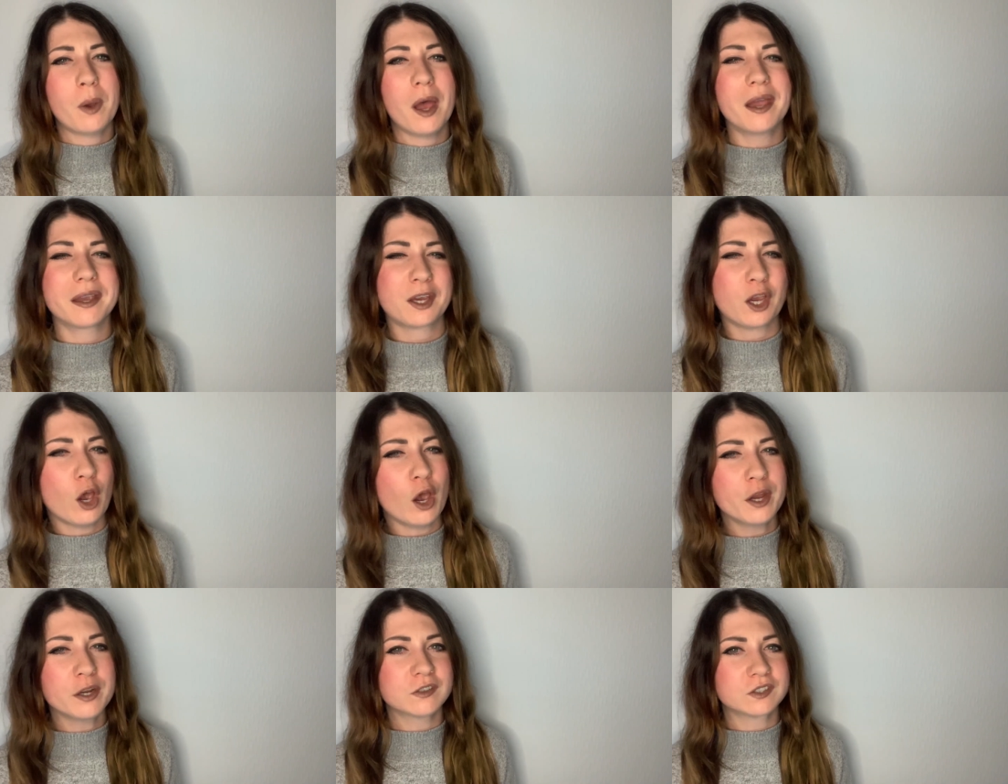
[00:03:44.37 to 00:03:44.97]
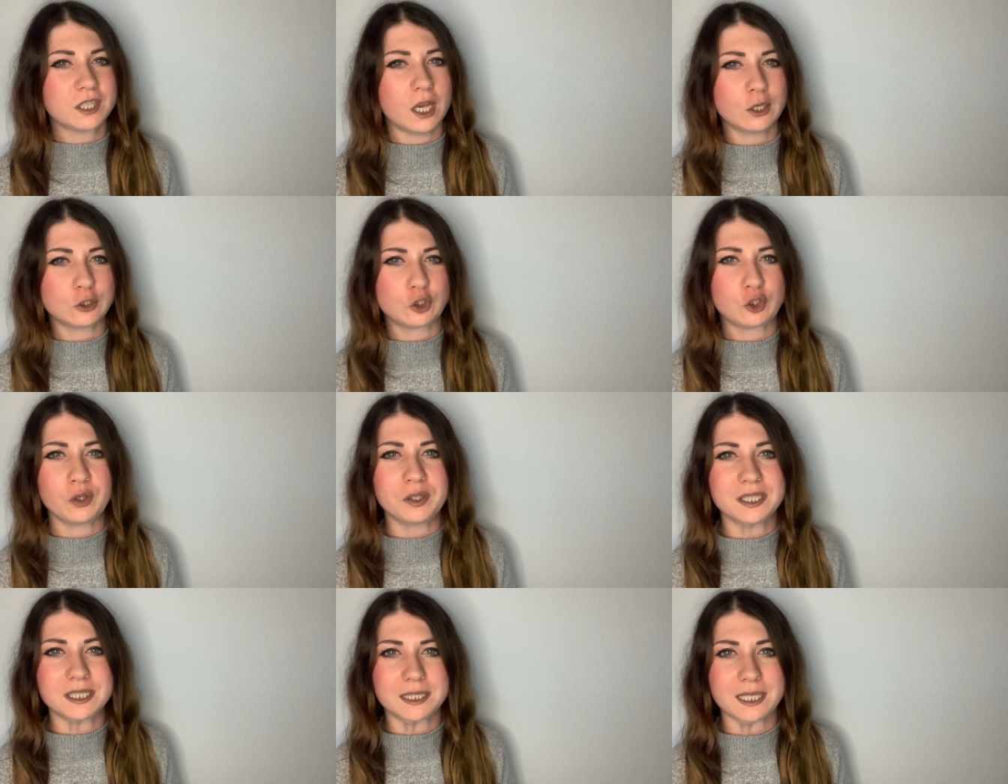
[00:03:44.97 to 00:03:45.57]
I kind of touched
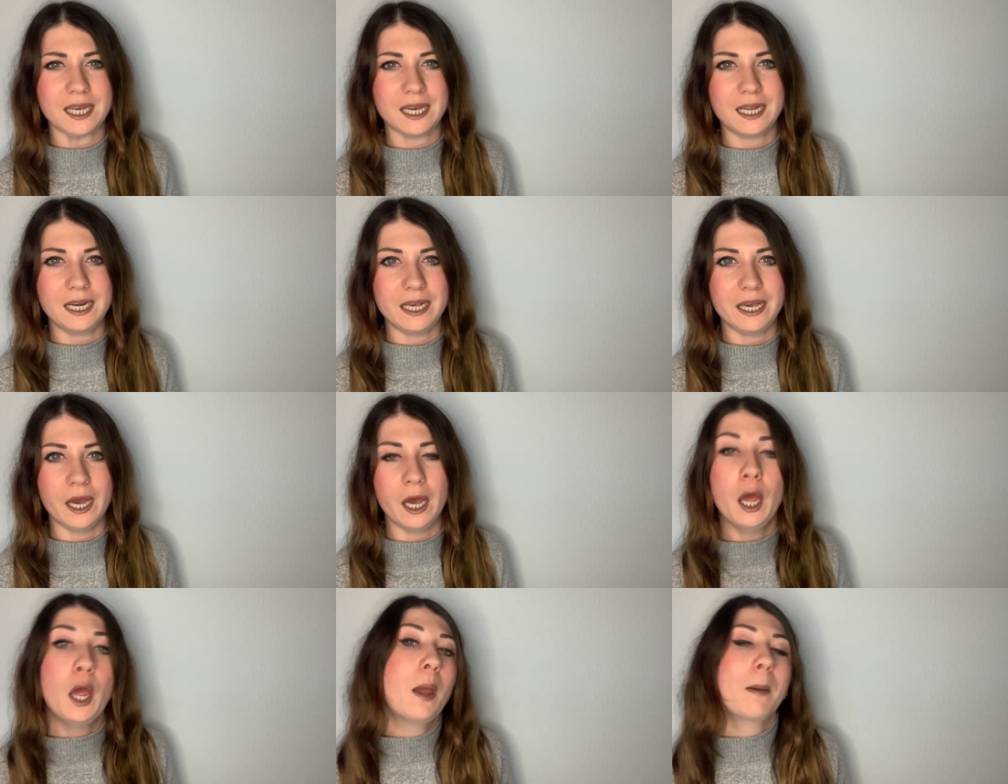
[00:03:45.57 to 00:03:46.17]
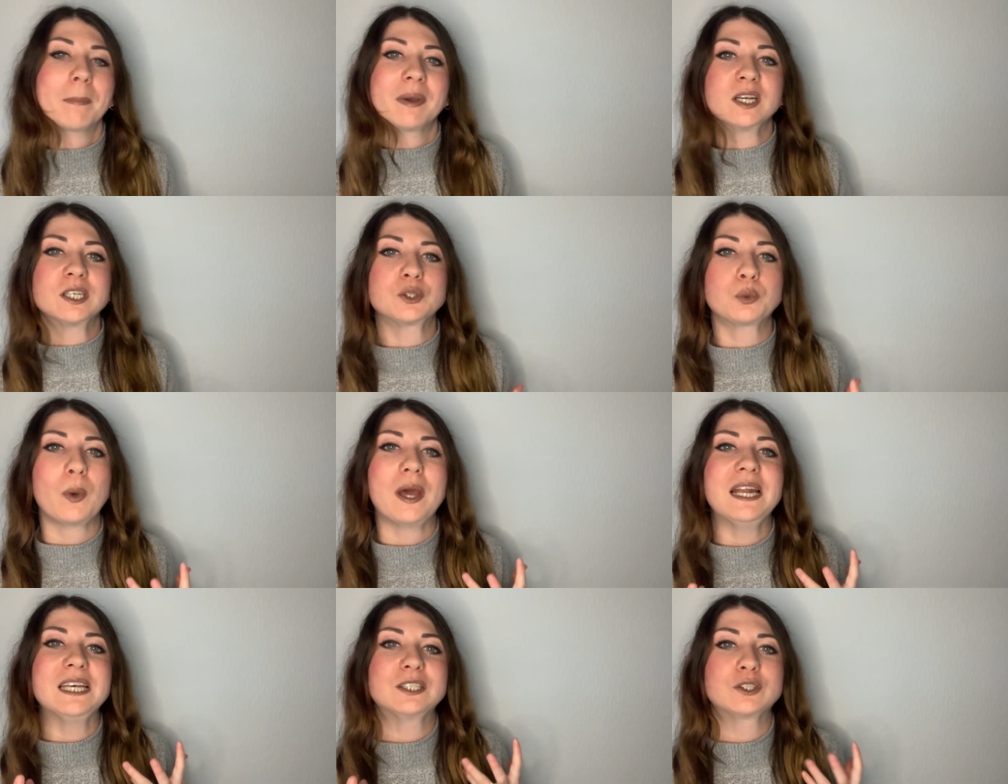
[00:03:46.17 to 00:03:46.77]
on this earlier, but as
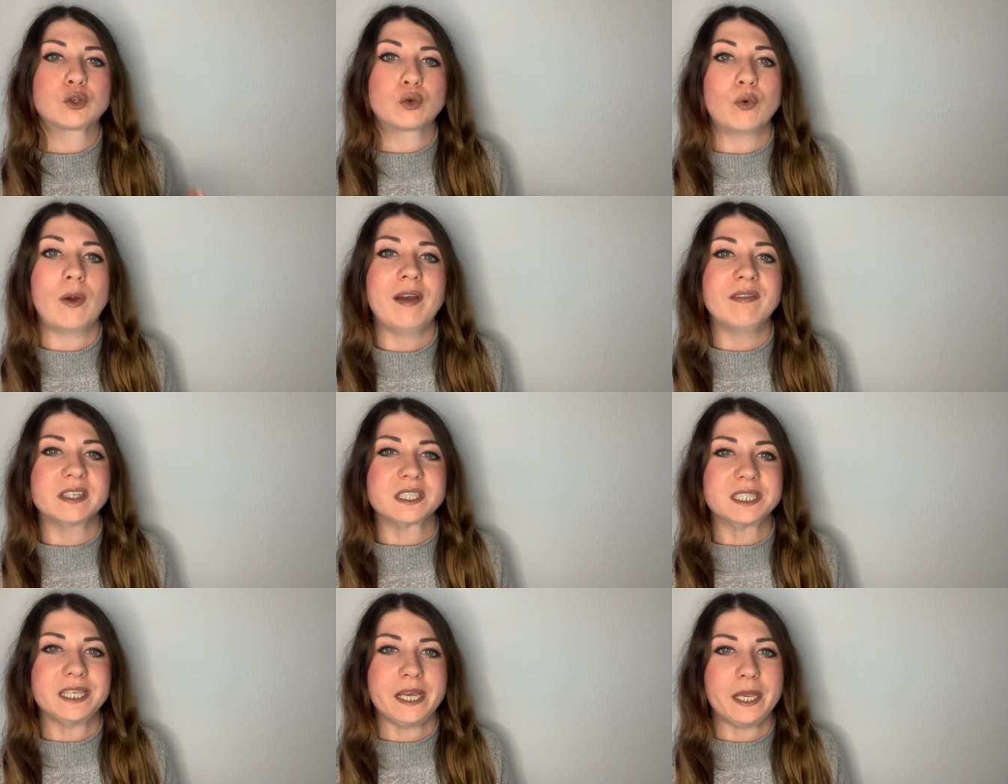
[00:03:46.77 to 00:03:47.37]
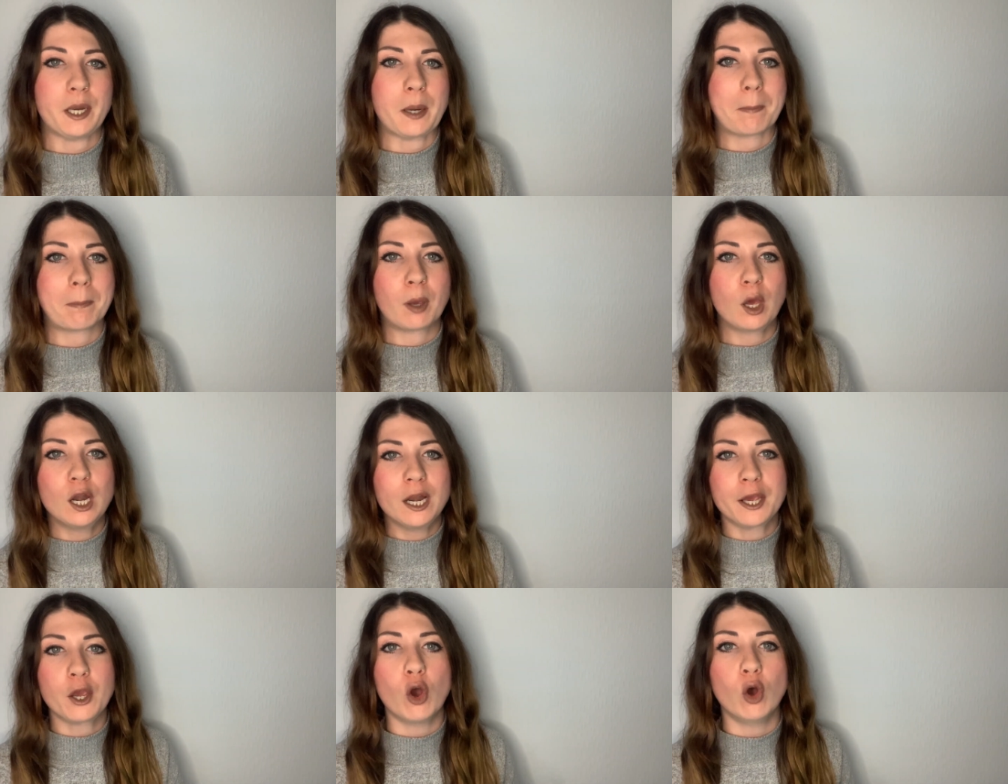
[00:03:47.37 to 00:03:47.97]
well as gravity
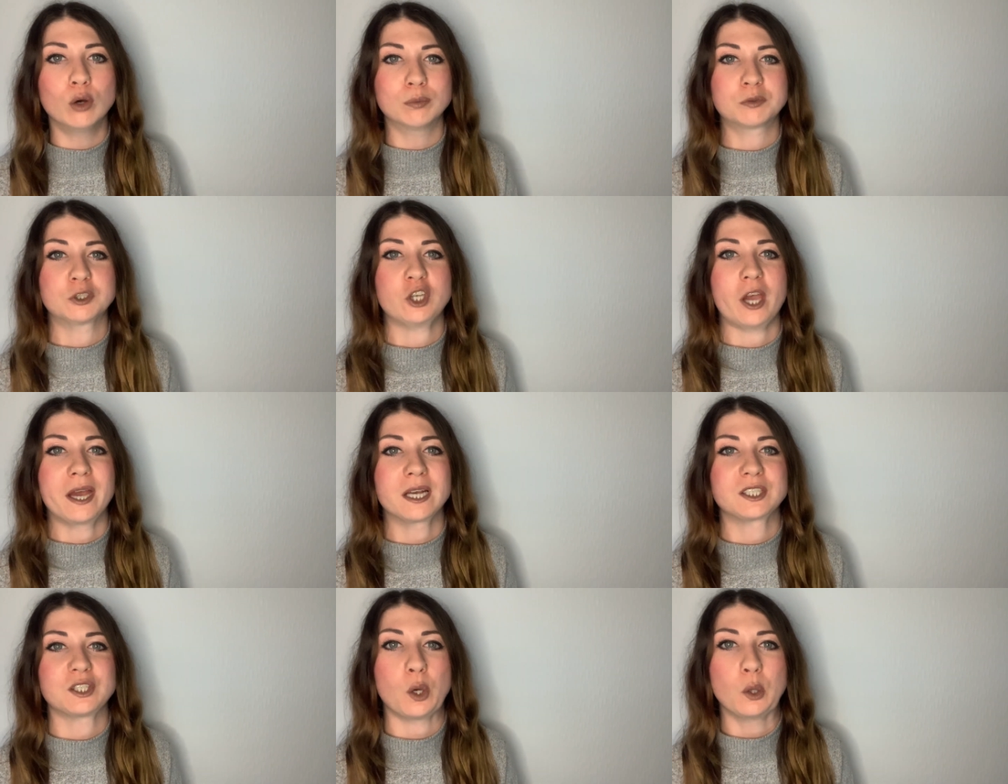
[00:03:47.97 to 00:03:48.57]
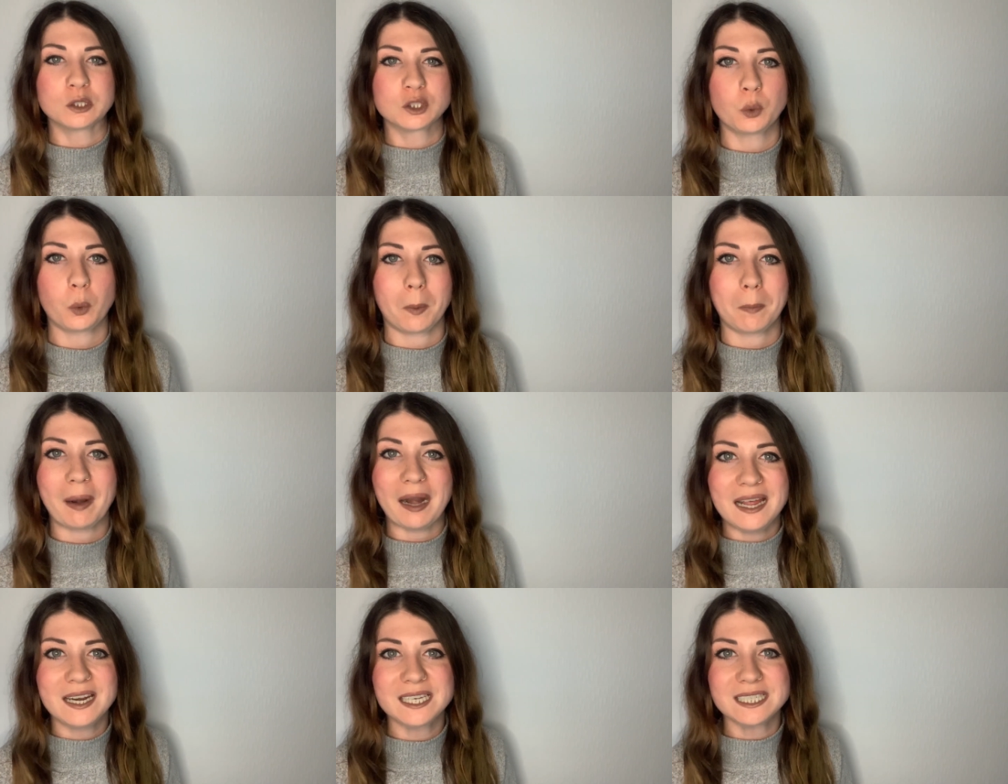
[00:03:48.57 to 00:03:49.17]
pulling objects onto a
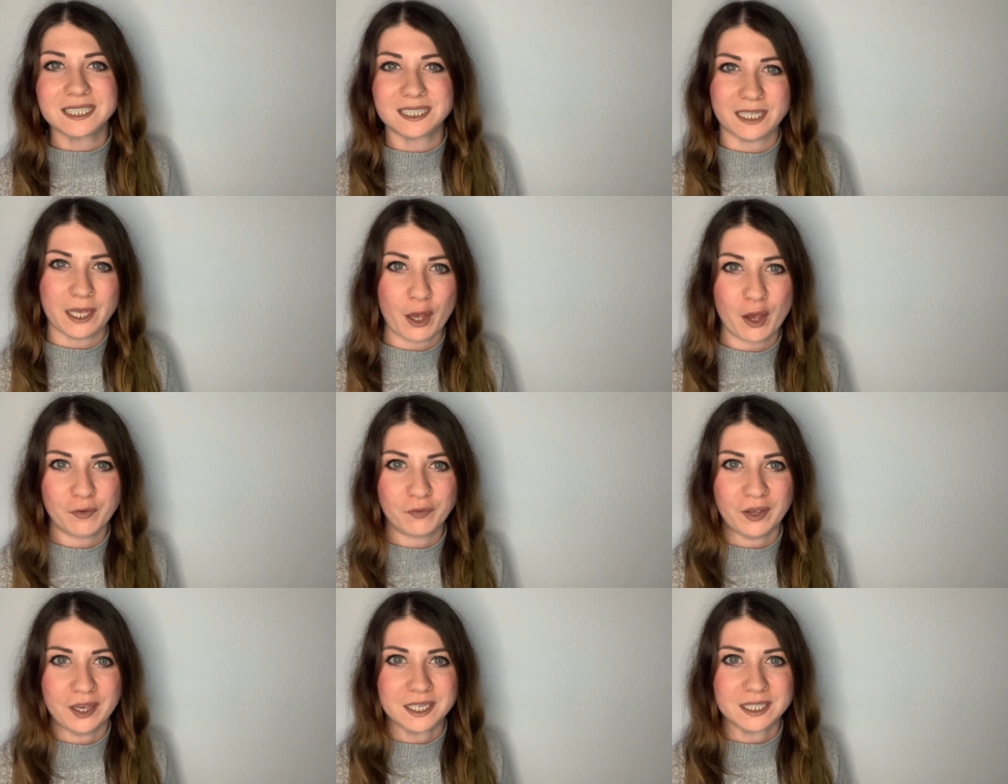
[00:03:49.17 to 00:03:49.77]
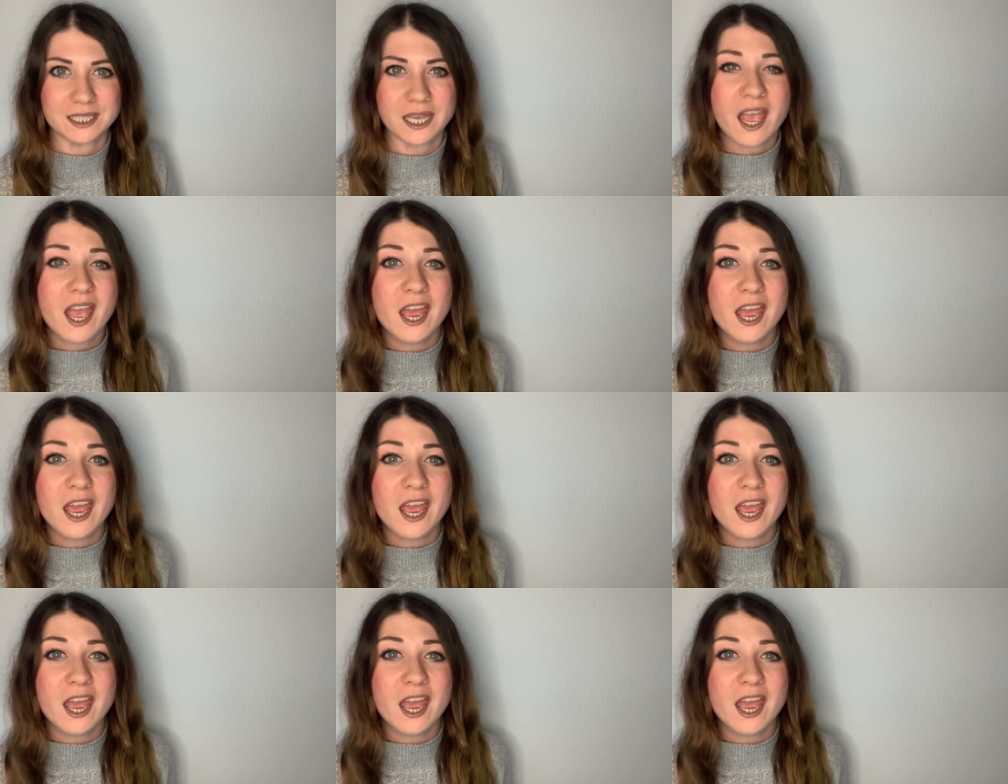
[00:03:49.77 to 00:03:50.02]
planet's surface,